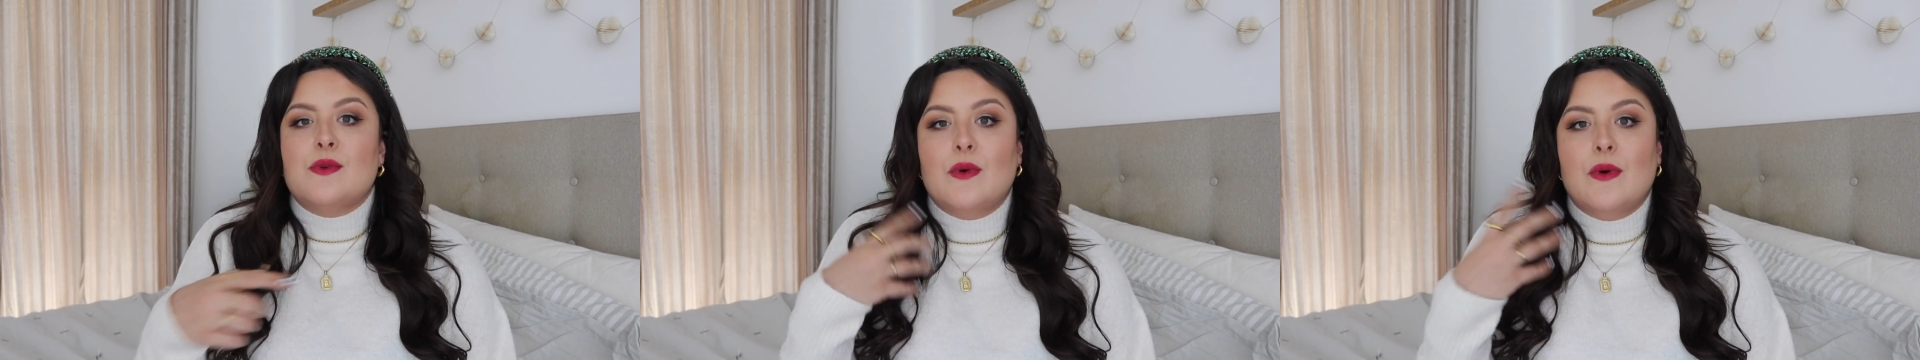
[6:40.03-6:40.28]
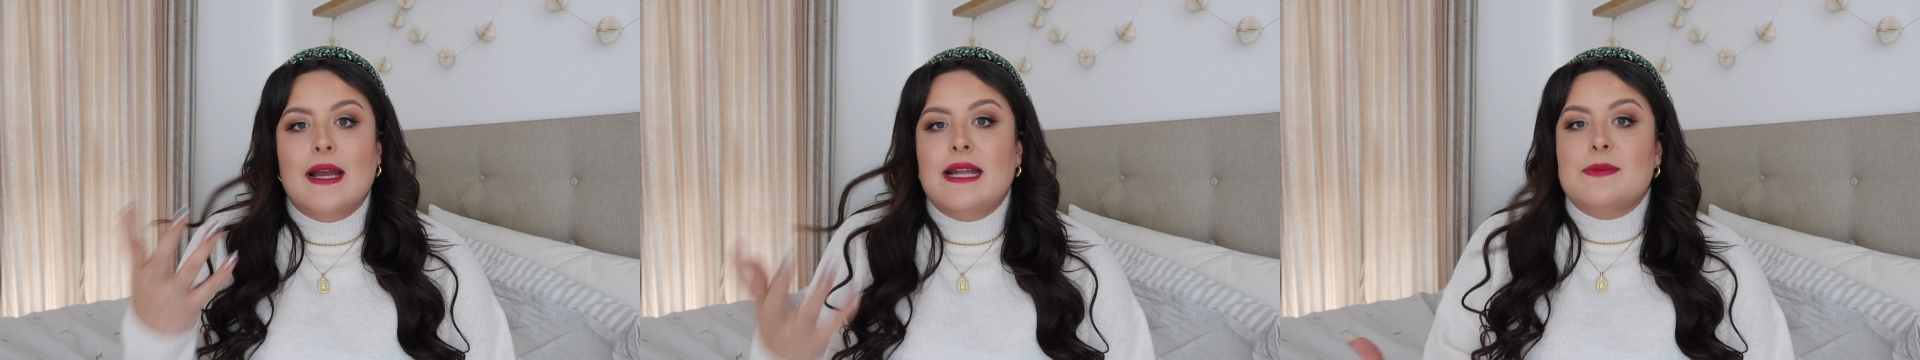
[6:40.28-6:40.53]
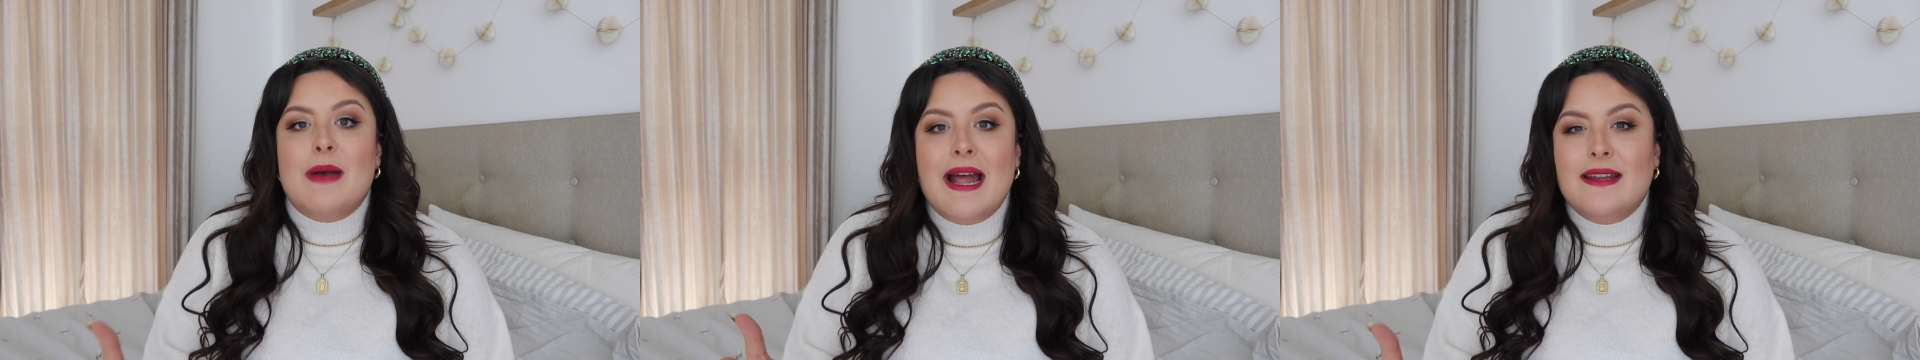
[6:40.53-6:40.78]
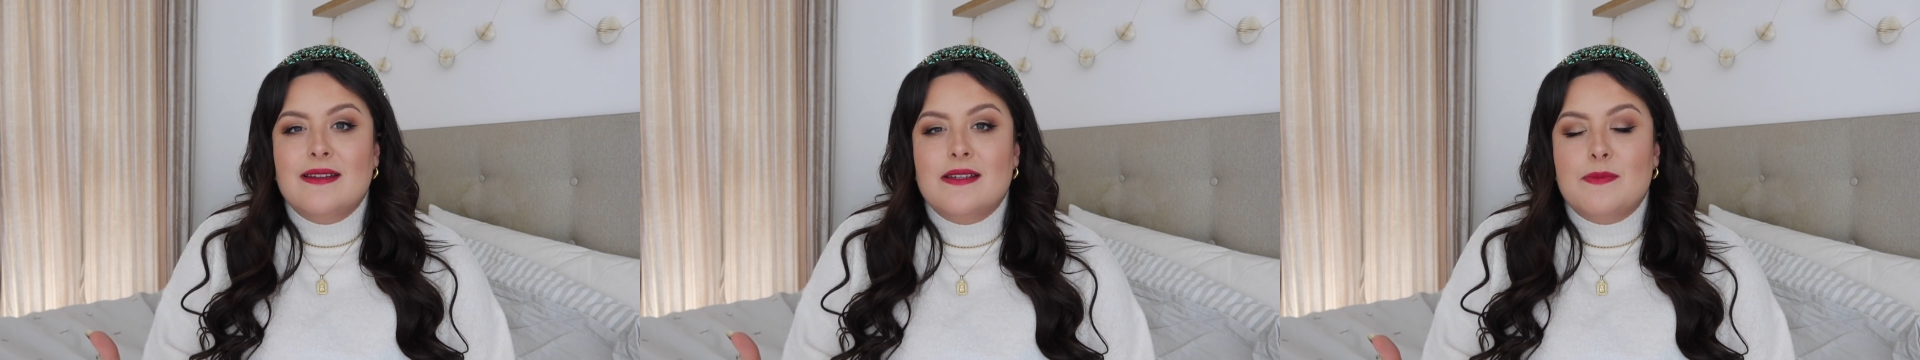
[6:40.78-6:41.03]
or
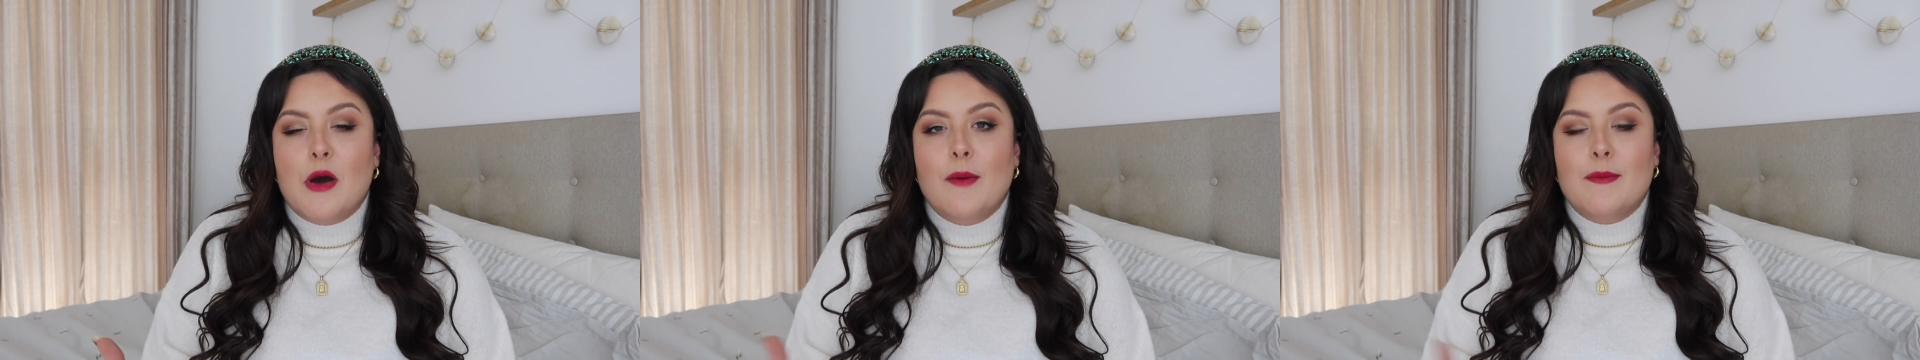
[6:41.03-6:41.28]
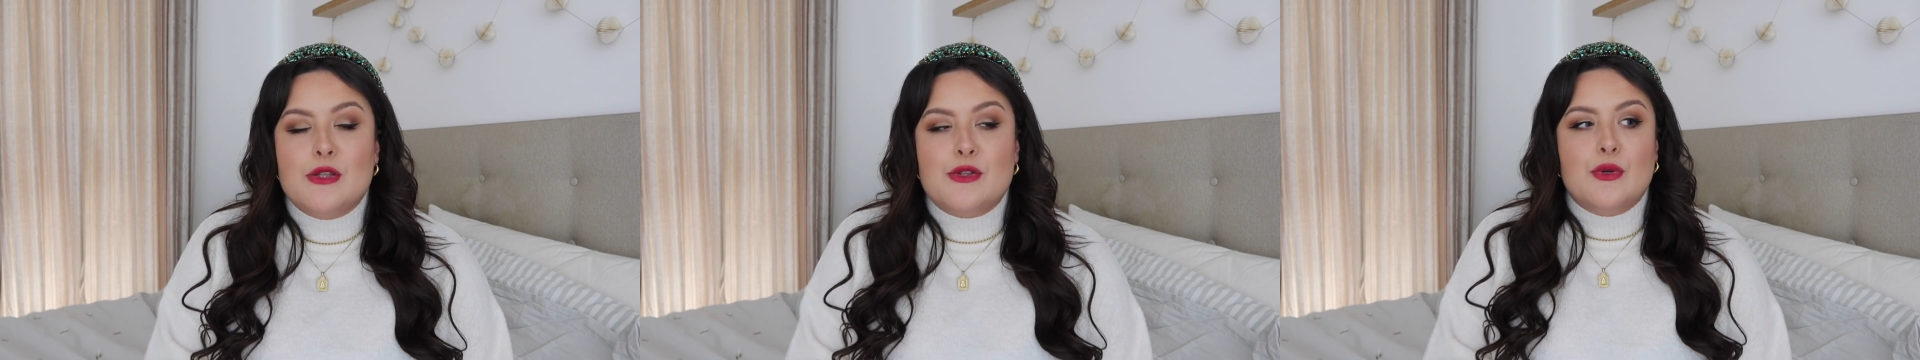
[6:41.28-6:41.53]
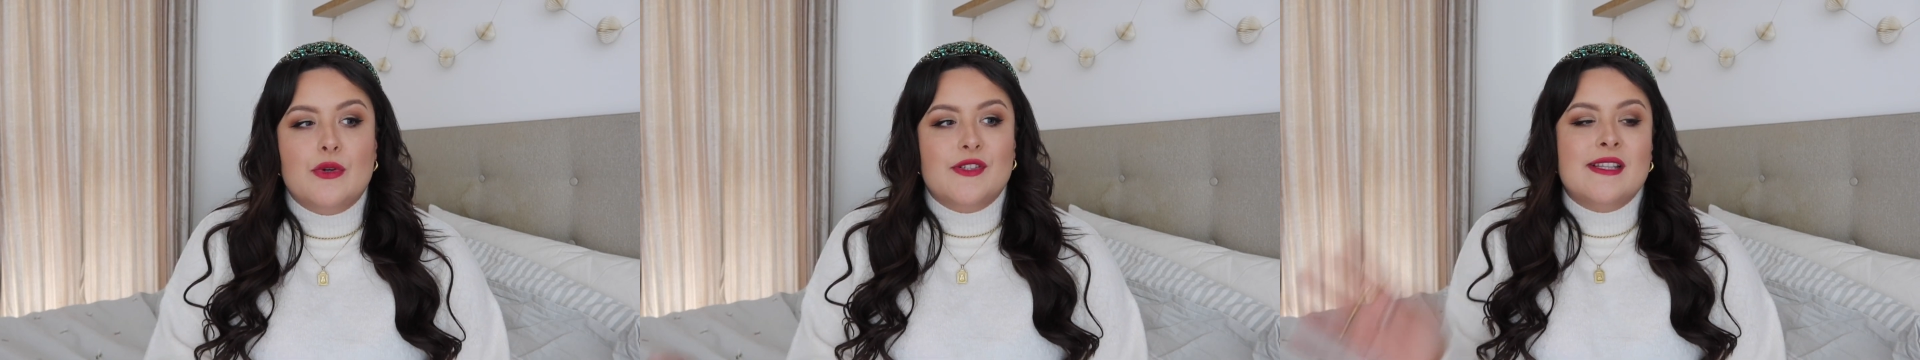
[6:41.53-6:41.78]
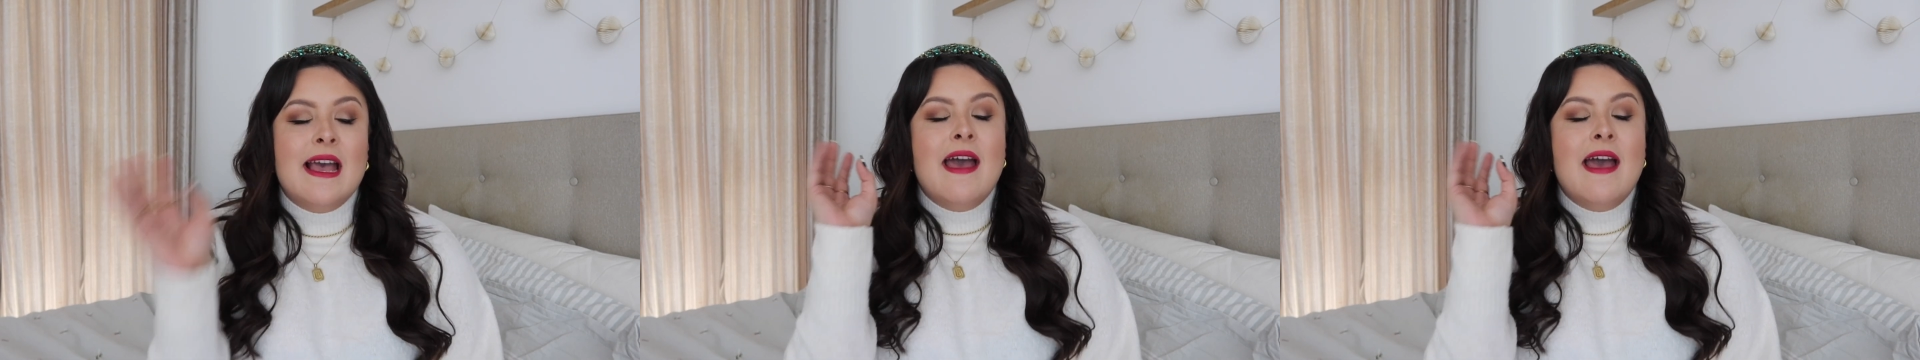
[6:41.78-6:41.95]
independent department stores,